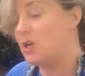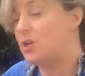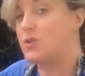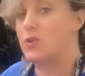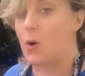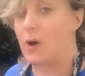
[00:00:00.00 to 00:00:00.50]

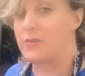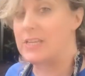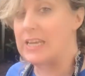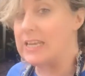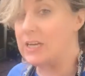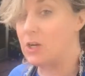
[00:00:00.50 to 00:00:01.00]
So I've
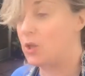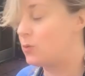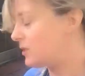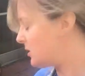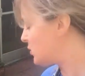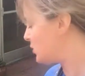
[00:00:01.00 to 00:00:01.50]
taken it all the
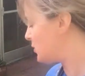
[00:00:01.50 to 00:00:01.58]
way down to